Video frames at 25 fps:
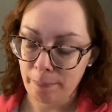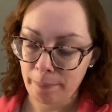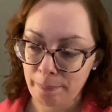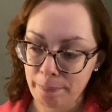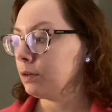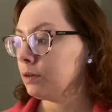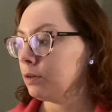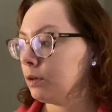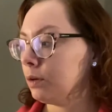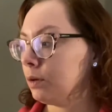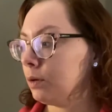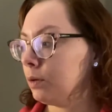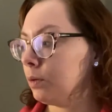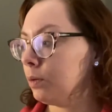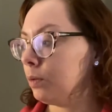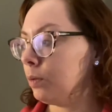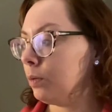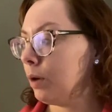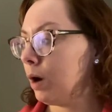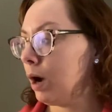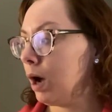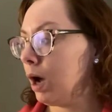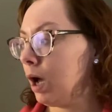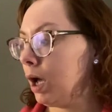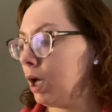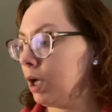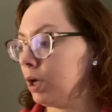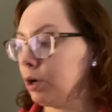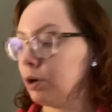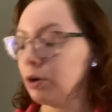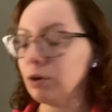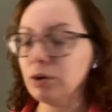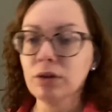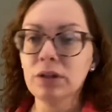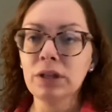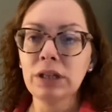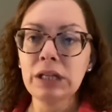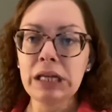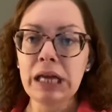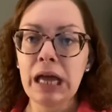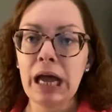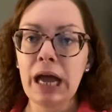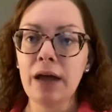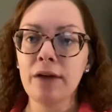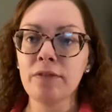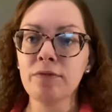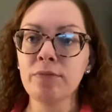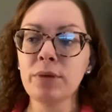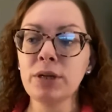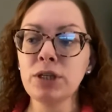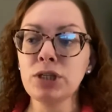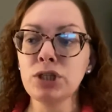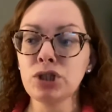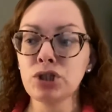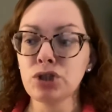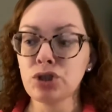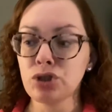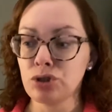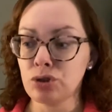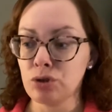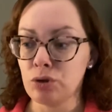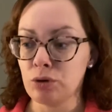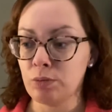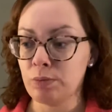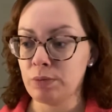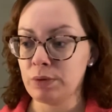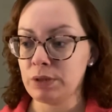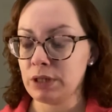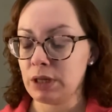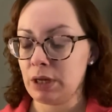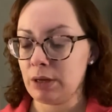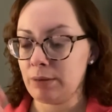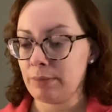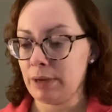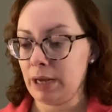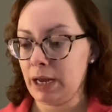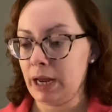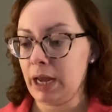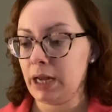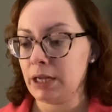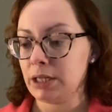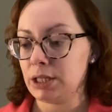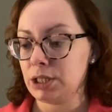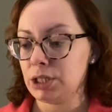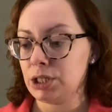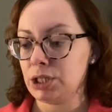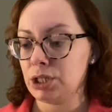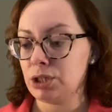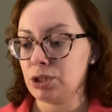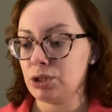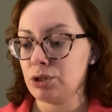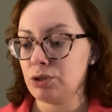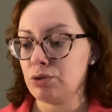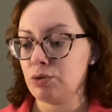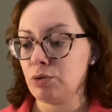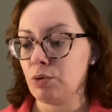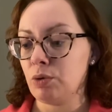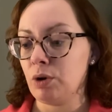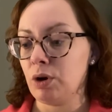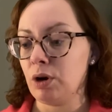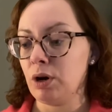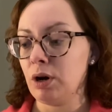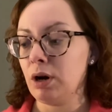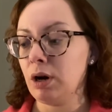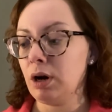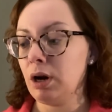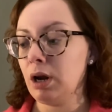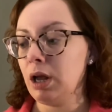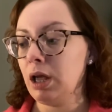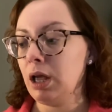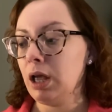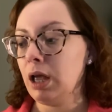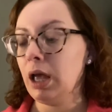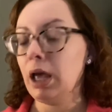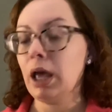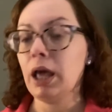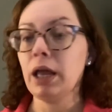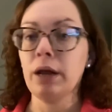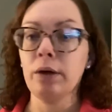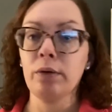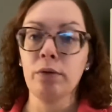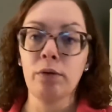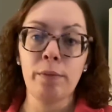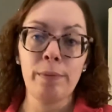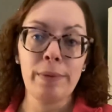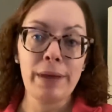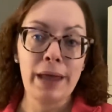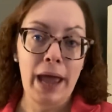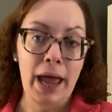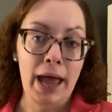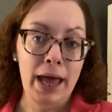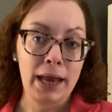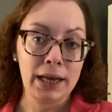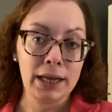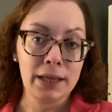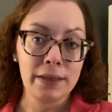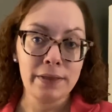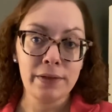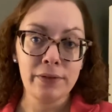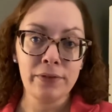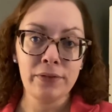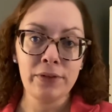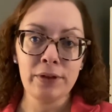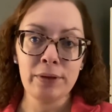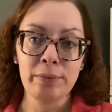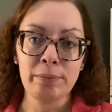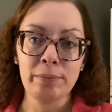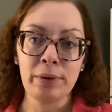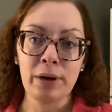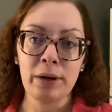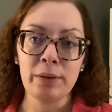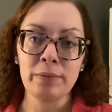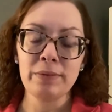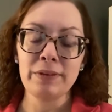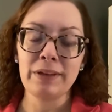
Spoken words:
So I currently have my soaps on my Etsy store, and I will be adding the lip balms